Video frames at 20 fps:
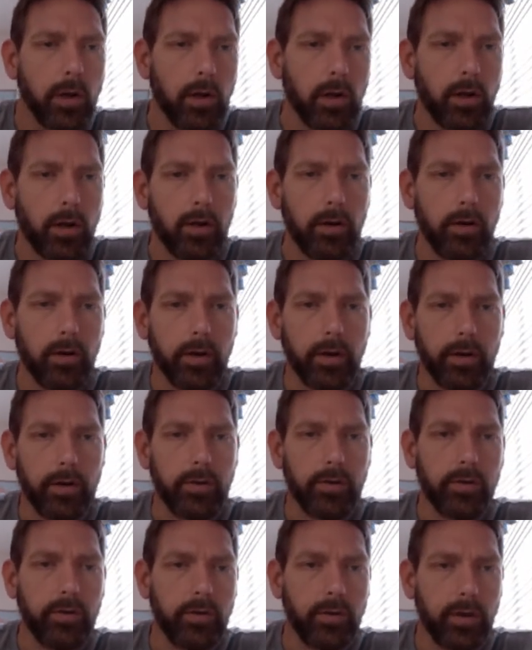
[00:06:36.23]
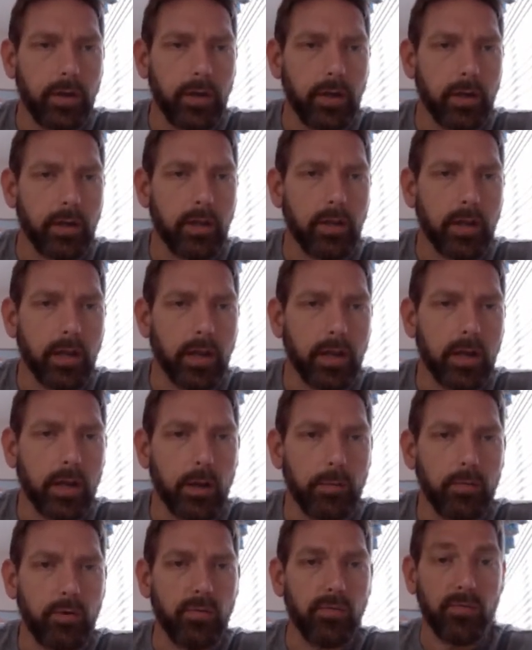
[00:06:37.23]
All right, in lab
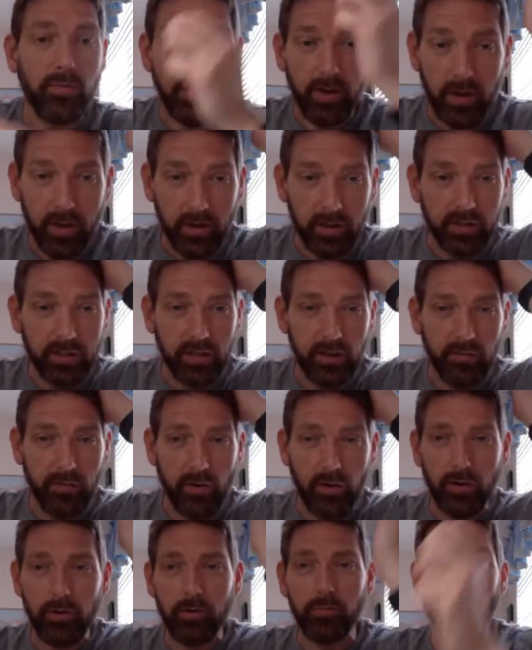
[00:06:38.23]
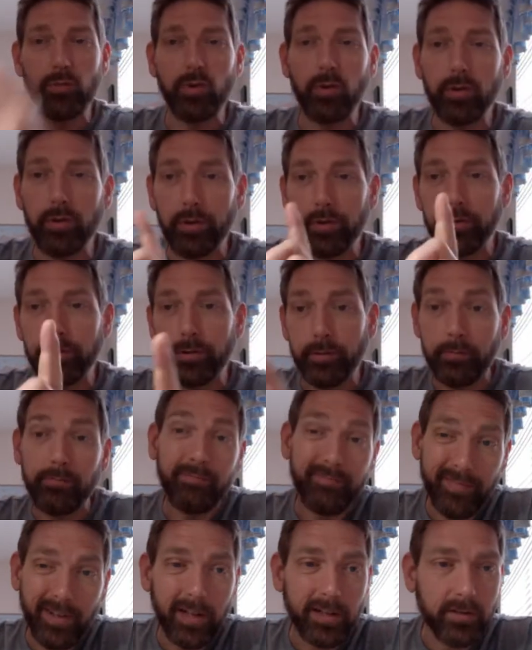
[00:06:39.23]
you find 700 milliliters.
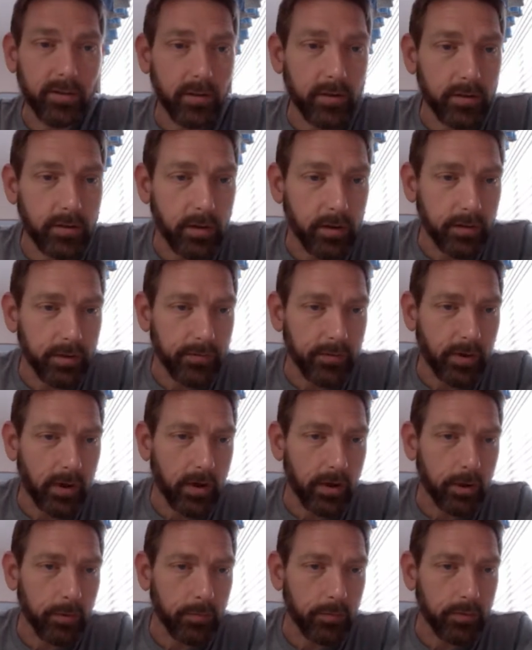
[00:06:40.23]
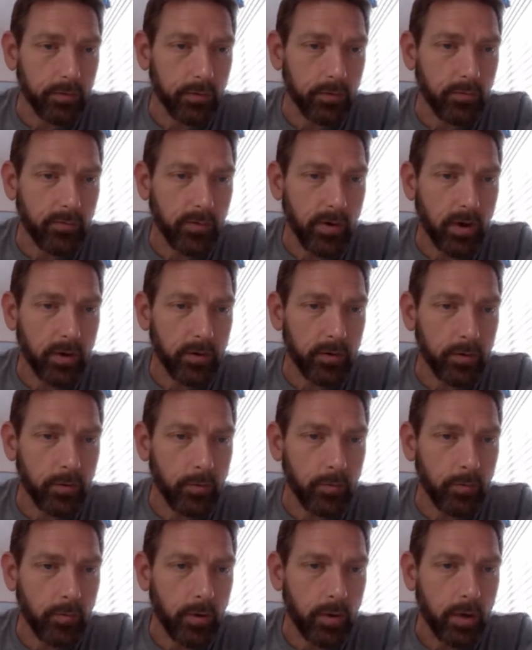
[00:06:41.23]
That's going to tell us volume. So
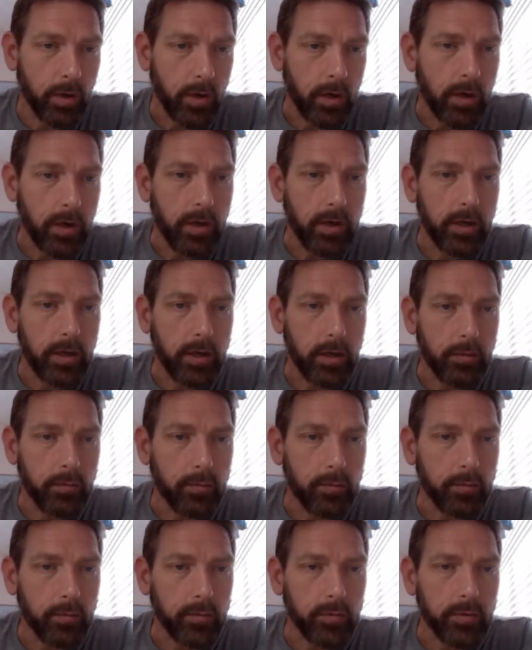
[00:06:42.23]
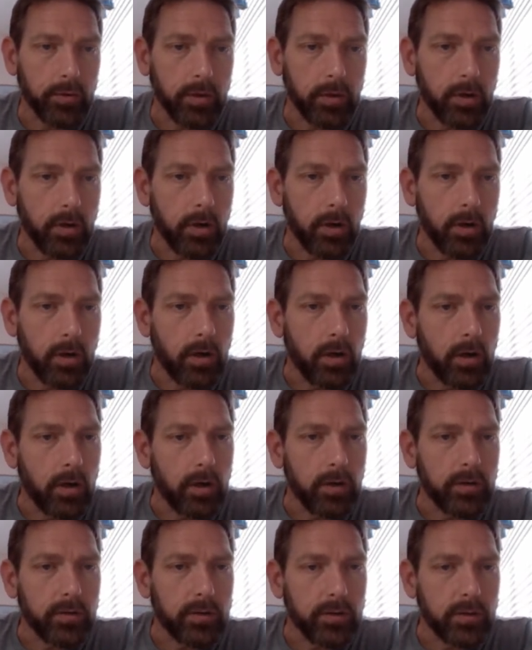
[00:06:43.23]
volume equals
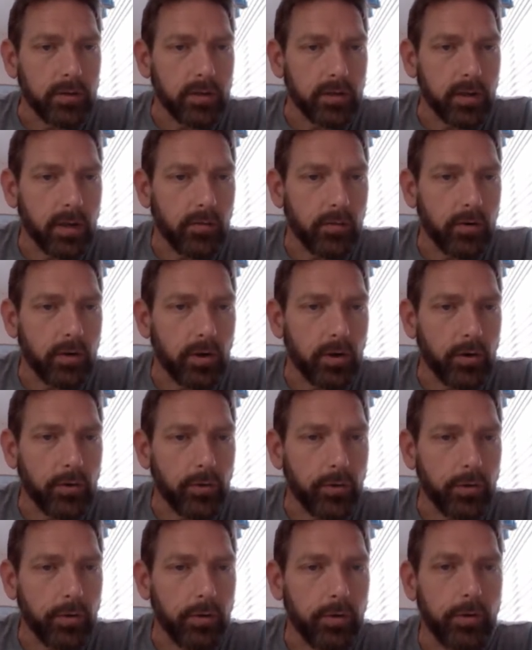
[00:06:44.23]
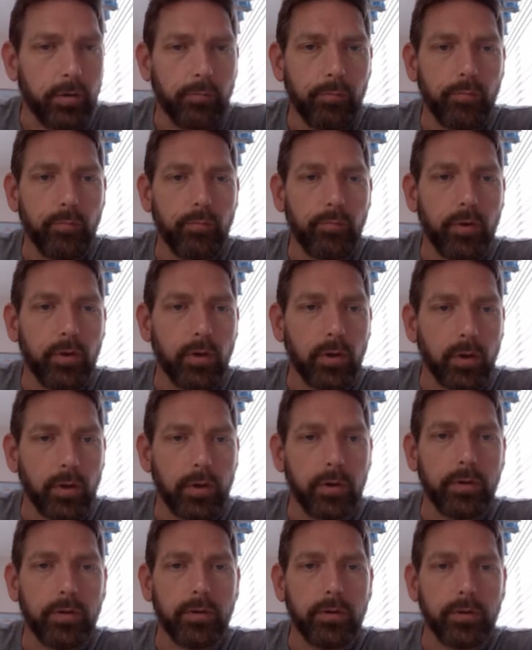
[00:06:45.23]
700
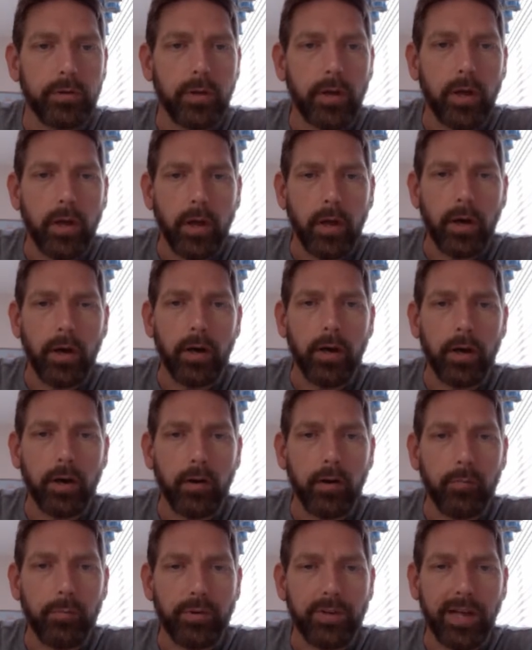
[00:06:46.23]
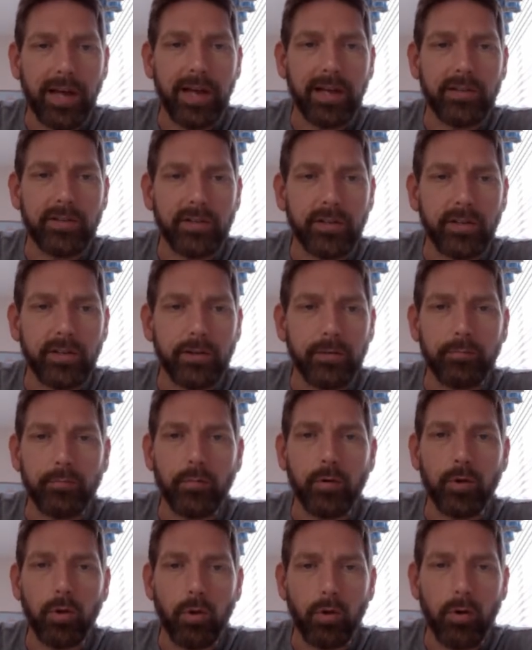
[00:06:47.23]
milliliters of potassium
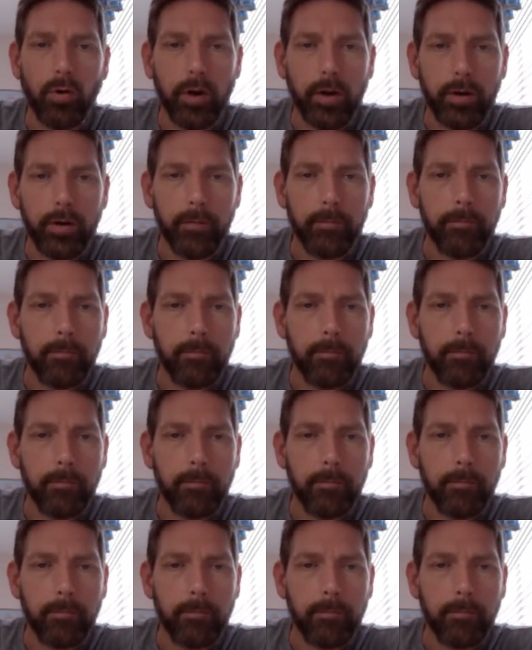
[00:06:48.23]
chloride.